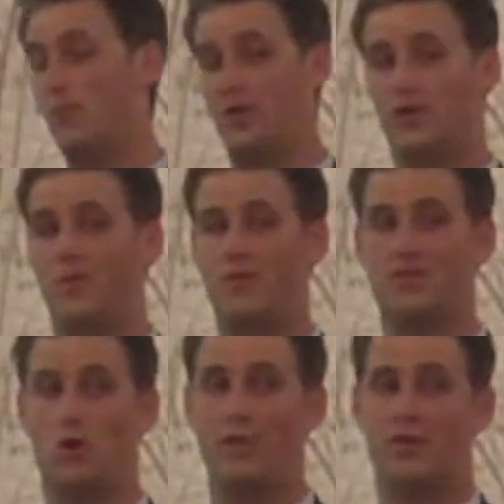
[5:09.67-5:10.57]
but if companies
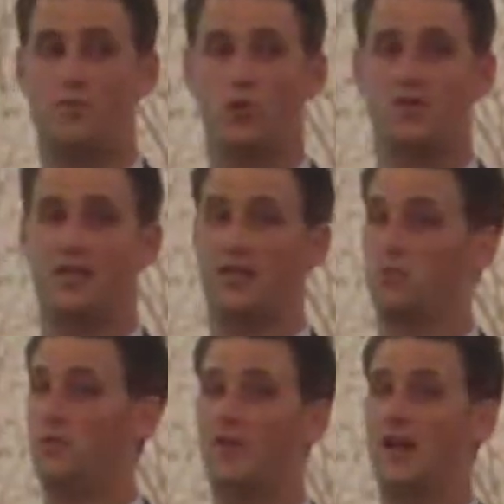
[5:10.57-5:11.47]
don't buy sports tickets,
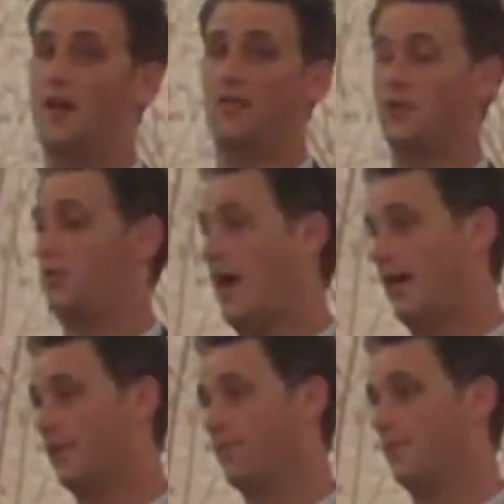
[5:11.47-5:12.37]
we've got nothing to track.
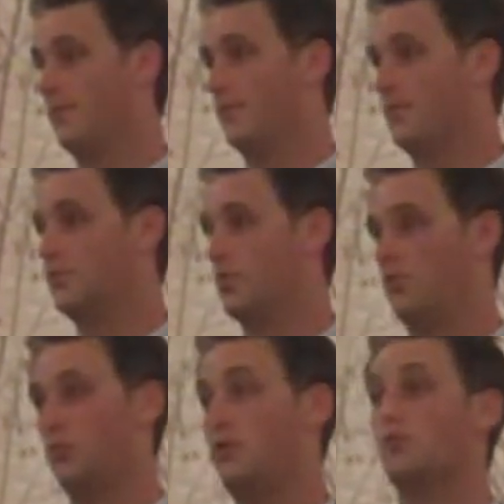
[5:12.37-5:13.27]

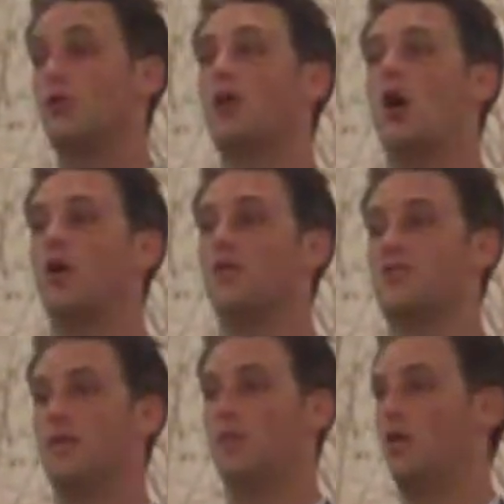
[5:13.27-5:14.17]
So we really are in the
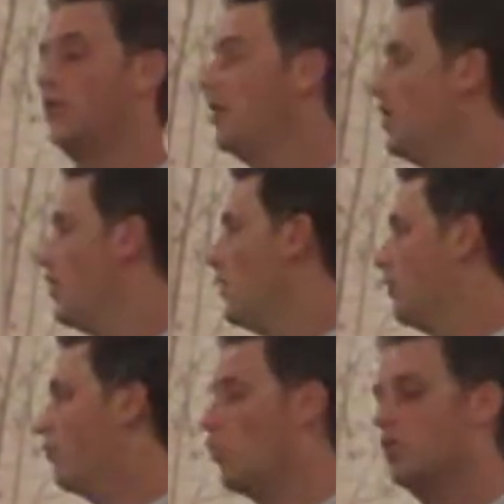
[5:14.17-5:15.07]
same boat.
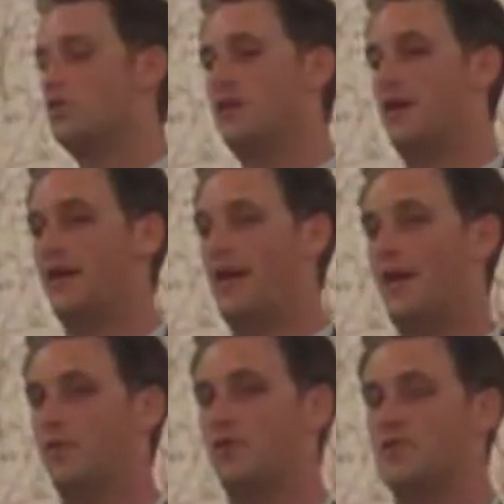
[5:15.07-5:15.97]
The worst thing that can
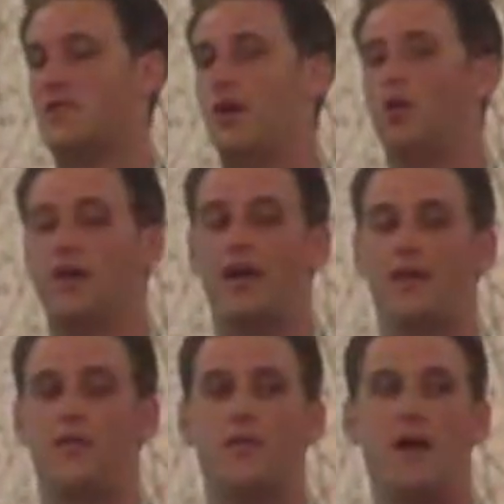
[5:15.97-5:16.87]
happen here is to say,
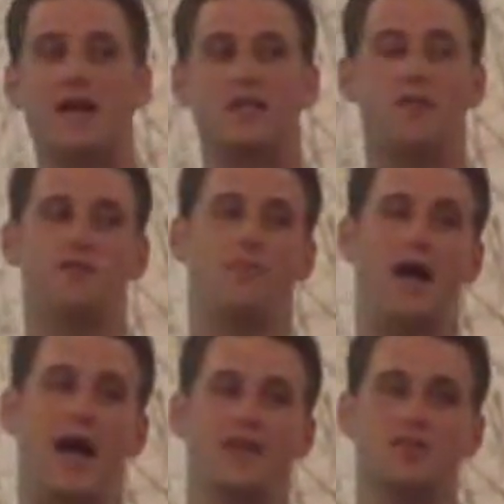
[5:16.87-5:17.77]
okay, the bad times have
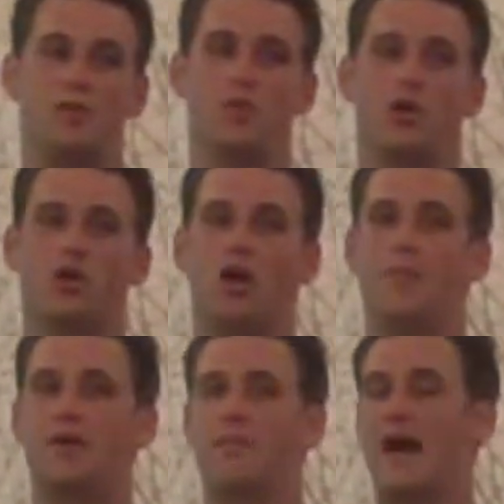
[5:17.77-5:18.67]
passed, people are
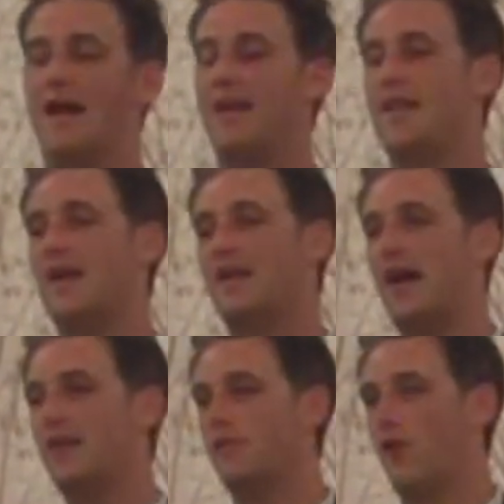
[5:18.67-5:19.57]
coming back, and they
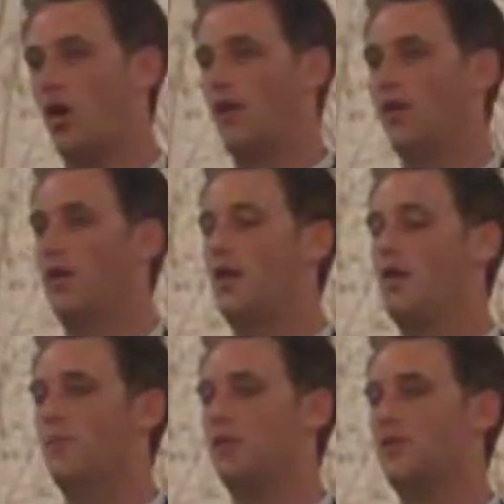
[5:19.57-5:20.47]
kind of are.
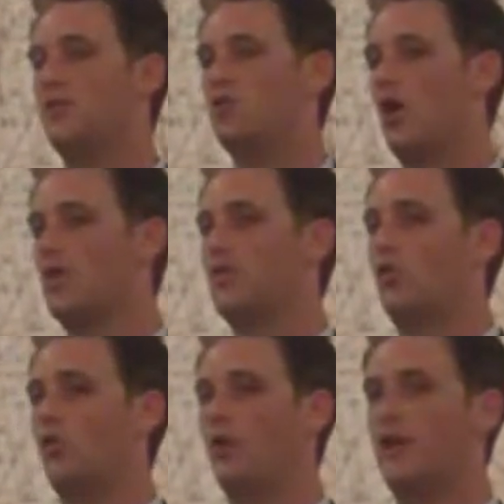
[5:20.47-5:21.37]
But this draws a
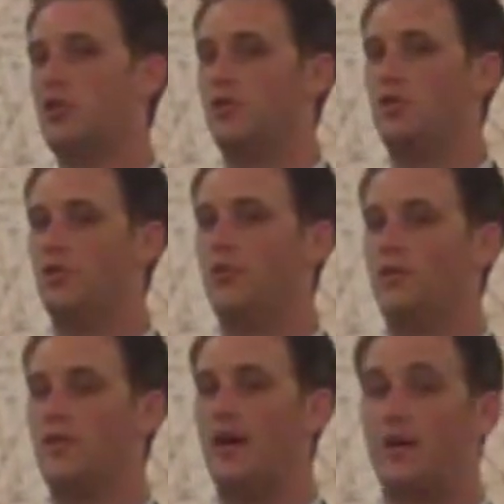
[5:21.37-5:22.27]
correlation to
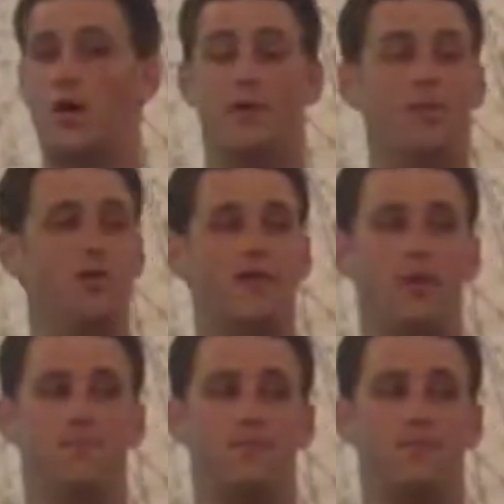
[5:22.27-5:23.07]
the economic meltdown.